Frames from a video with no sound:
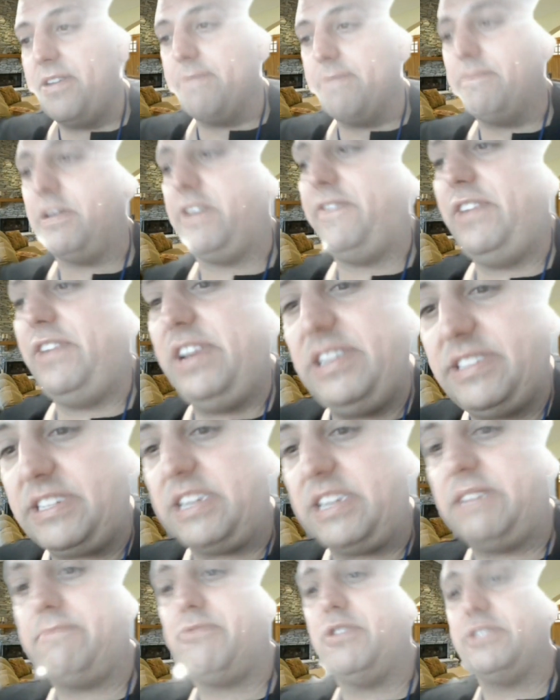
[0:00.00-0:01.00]
But if he's
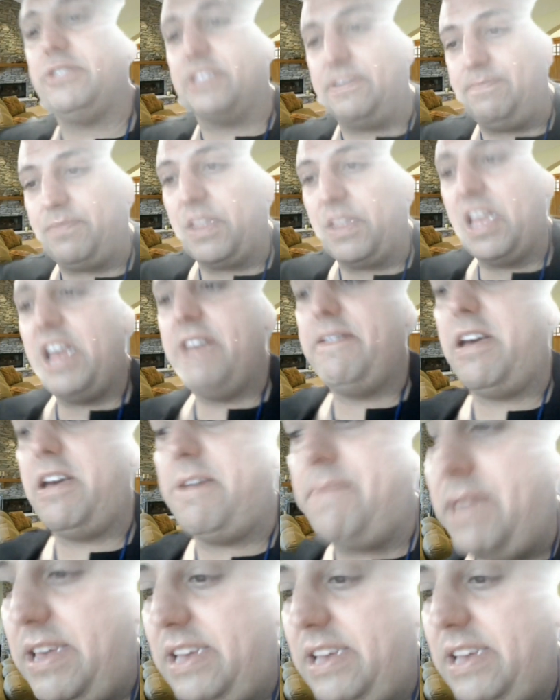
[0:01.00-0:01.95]
in prison, maybe